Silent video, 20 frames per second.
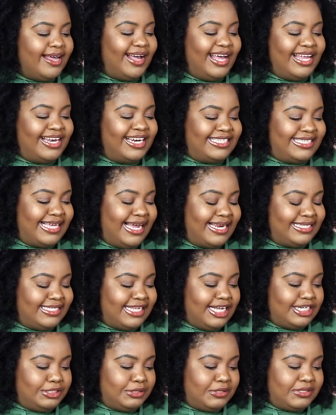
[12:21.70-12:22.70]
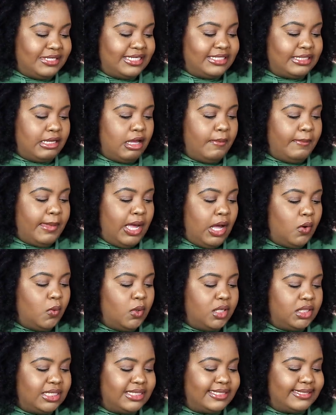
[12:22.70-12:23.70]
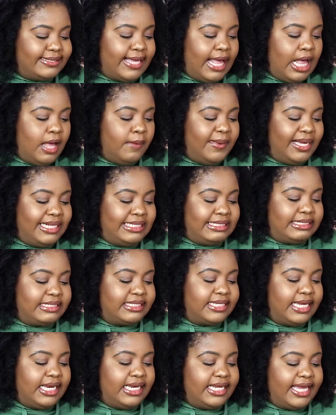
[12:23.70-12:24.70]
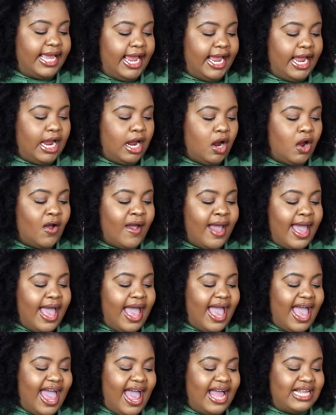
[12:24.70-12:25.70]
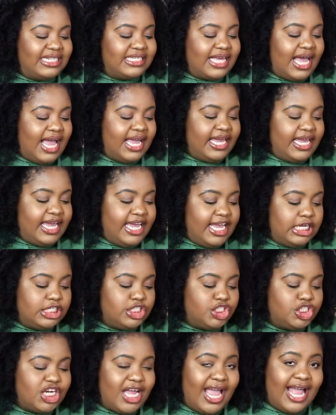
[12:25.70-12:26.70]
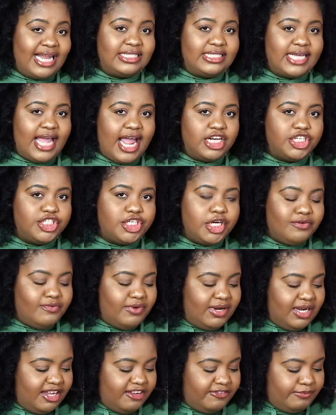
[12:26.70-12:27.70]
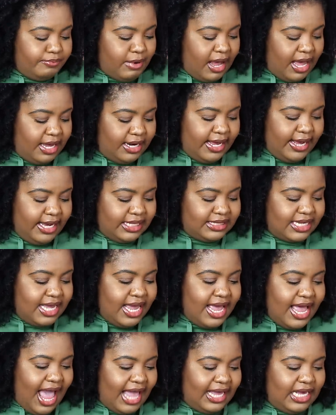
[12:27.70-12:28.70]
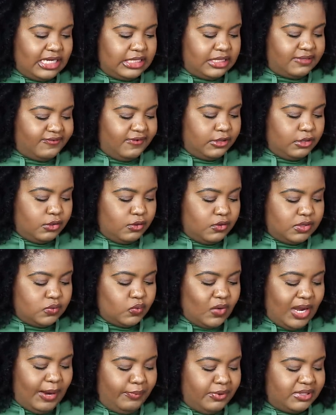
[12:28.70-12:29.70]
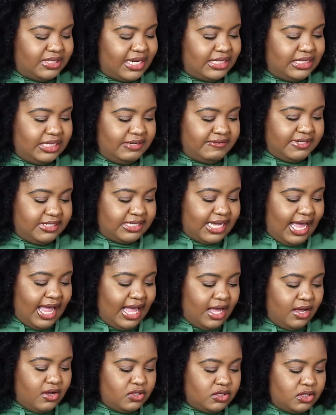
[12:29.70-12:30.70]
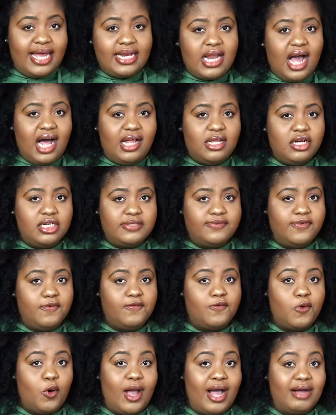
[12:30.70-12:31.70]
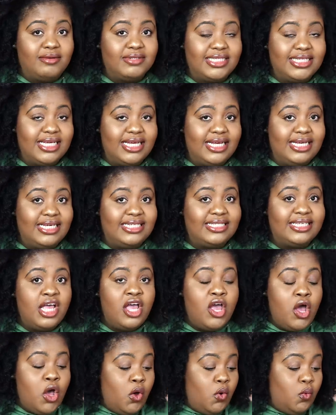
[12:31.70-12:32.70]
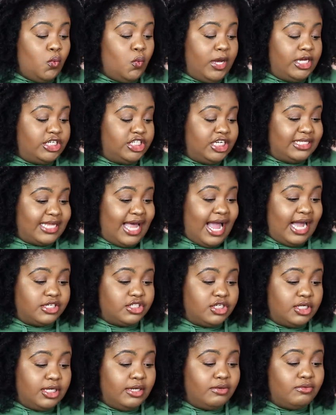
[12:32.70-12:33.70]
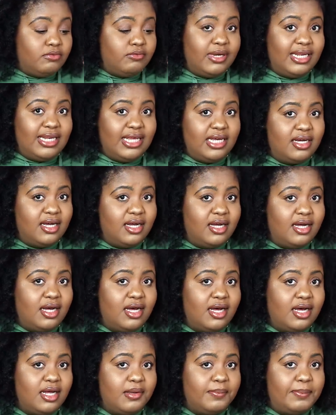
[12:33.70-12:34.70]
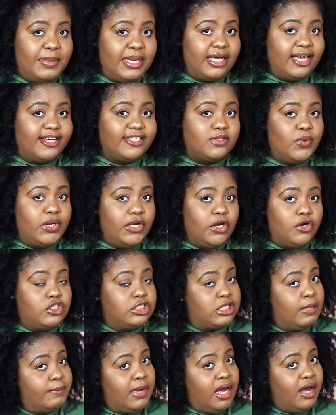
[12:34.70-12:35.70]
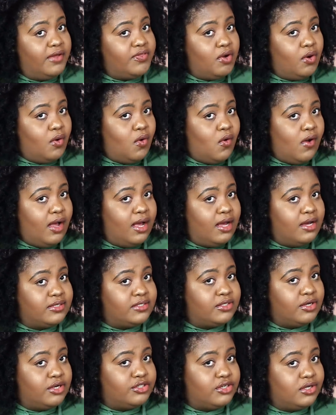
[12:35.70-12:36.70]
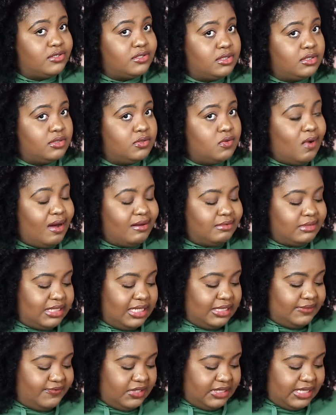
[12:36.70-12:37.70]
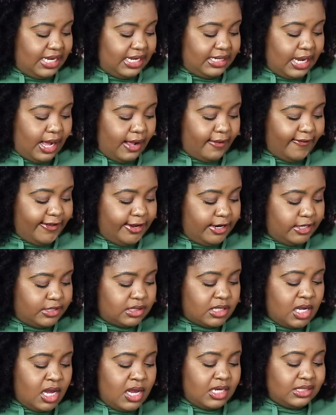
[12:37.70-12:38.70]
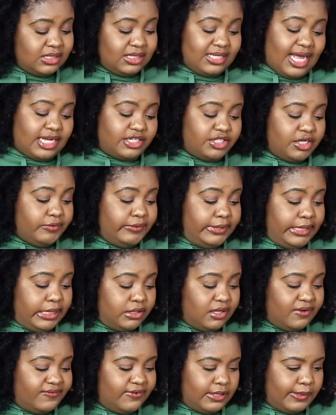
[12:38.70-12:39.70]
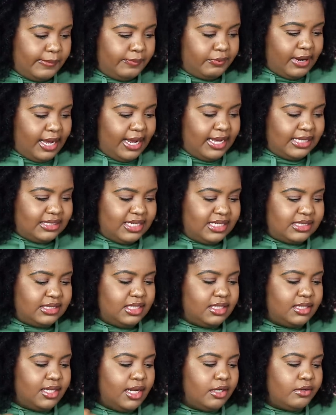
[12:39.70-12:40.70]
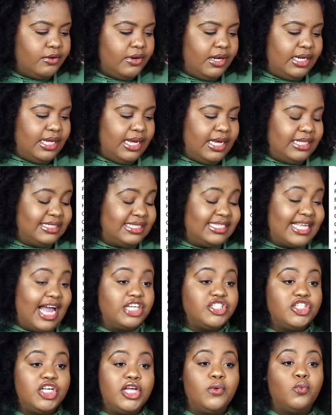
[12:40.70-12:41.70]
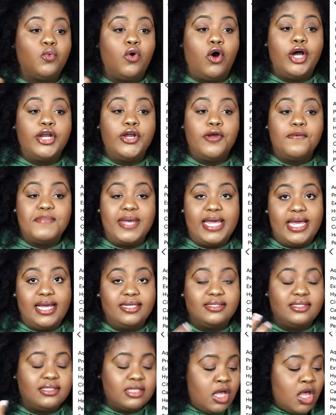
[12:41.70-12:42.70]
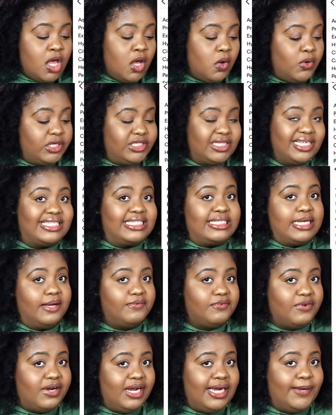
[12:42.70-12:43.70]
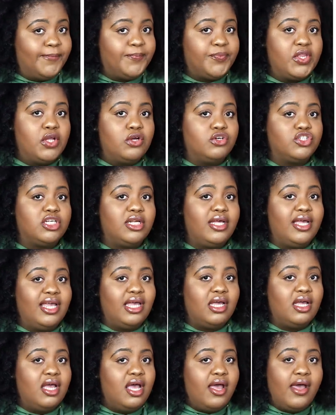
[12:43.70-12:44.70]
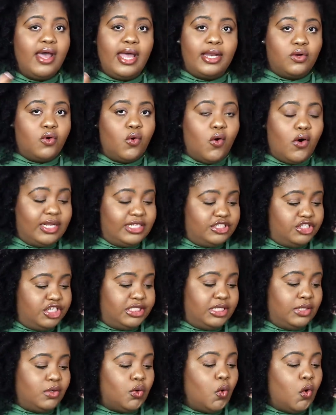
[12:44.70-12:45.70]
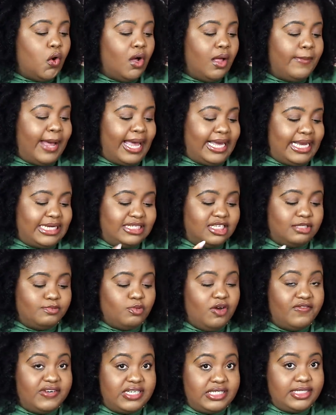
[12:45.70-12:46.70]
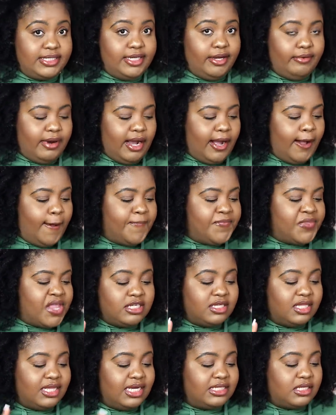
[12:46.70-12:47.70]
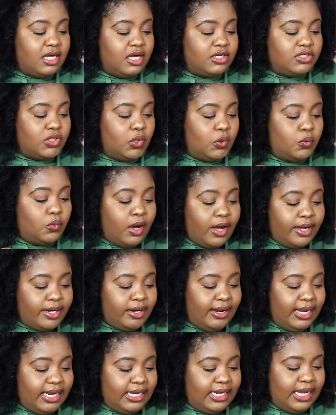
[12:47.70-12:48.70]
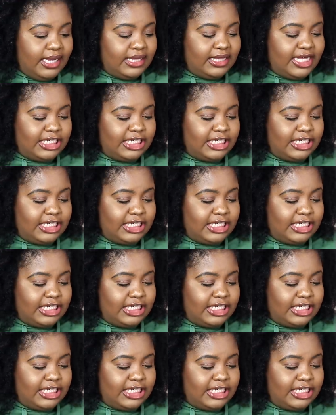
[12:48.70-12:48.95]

Design Essentials has come out with a scalp and skincare anti-itch and tension relief product. I guess it's for those wearing protective styles. $10 for 4 ounces, which is actually really good, because we know some other oils are just 2 ounces for $10. So it's actually really good for the price. Let's see the ingredients. It's actually water-based, which is different. Usually an oil is just an oil, but I guess it's more of a serum. So there's also water in it.